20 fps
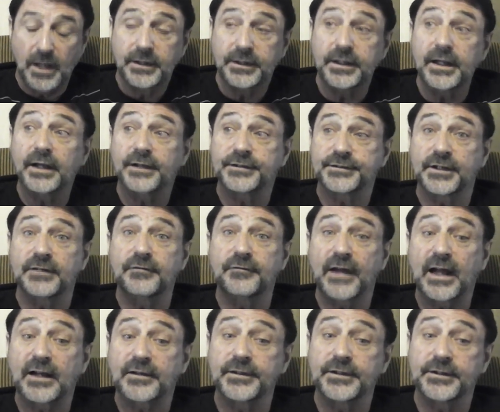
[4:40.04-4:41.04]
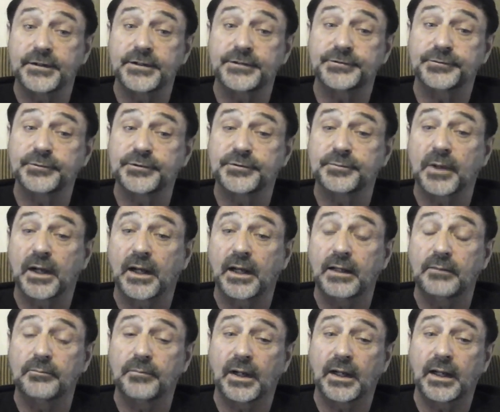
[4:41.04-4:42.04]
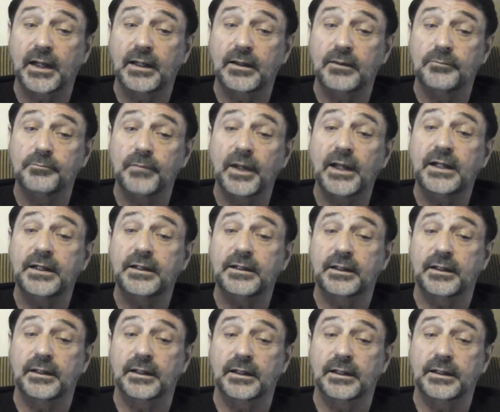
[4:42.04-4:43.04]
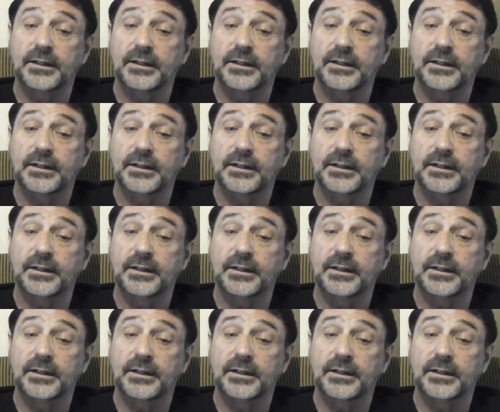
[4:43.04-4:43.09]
Yes, in fact, this was my main